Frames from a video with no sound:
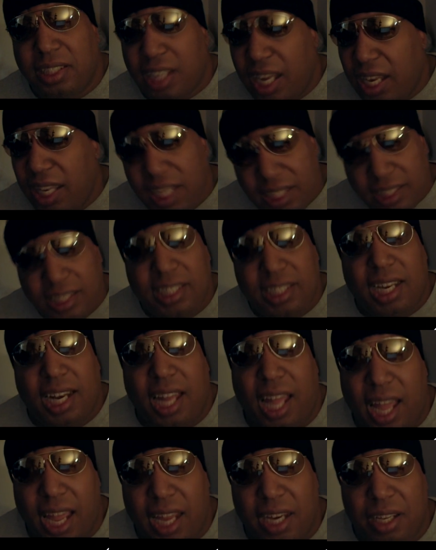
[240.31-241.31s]
and I listen to
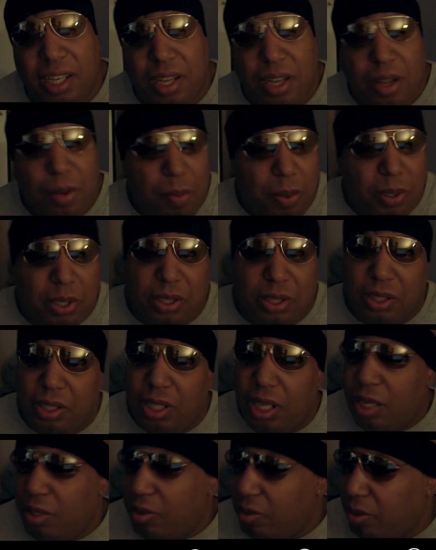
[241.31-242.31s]
that. But there's
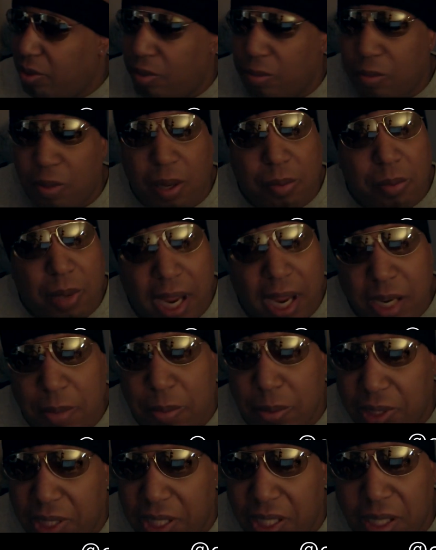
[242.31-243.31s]
about
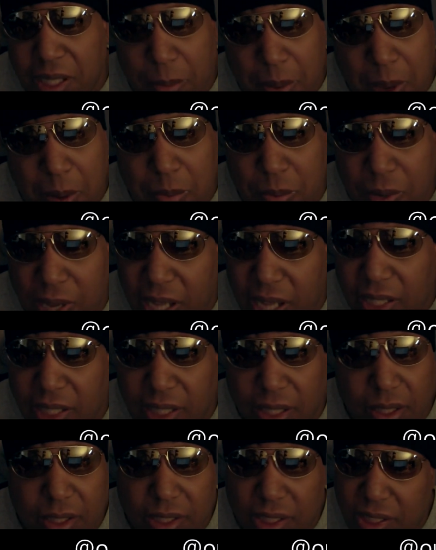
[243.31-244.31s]
80% of the people out
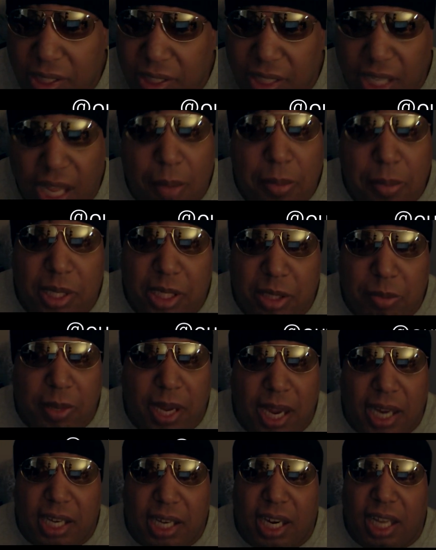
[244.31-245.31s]
there are just dummies,
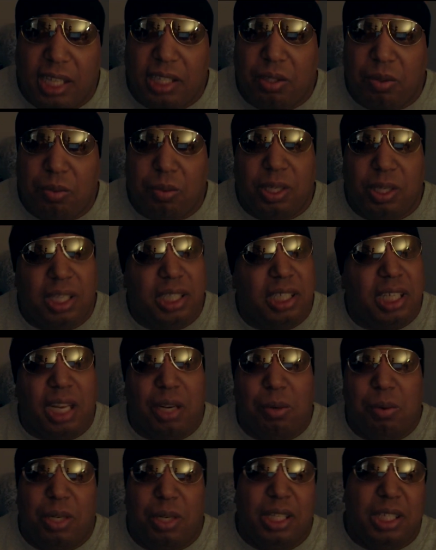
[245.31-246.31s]
man. And I don't want
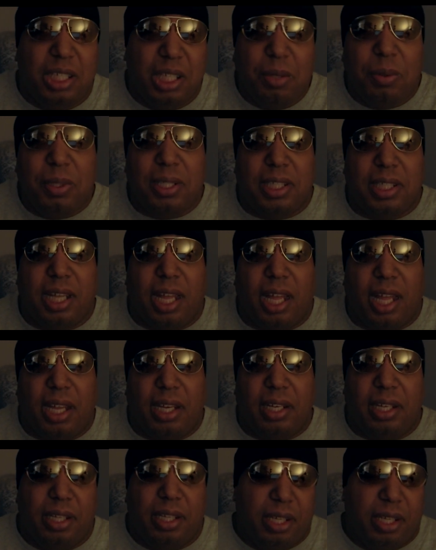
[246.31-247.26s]
to deal with that.